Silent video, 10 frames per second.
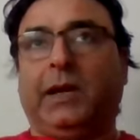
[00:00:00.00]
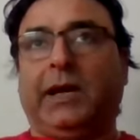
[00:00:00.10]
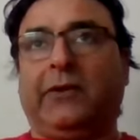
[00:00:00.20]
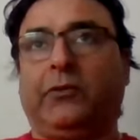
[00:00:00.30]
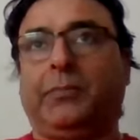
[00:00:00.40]

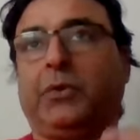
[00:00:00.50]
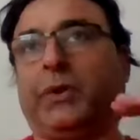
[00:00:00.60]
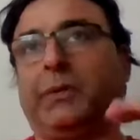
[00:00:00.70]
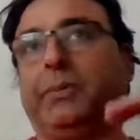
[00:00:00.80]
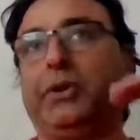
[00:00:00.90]
I would be
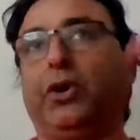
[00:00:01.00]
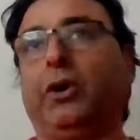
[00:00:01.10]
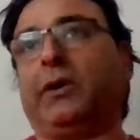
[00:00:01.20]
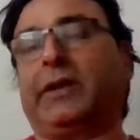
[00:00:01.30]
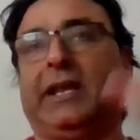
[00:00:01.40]
going
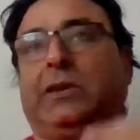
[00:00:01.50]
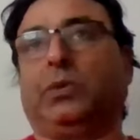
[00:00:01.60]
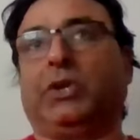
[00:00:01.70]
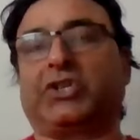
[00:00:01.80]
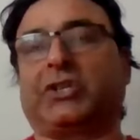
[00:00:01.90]
beyond
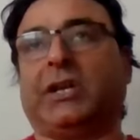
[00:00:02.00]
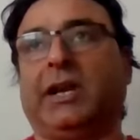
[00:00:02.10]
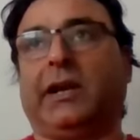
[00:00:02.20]
calculation,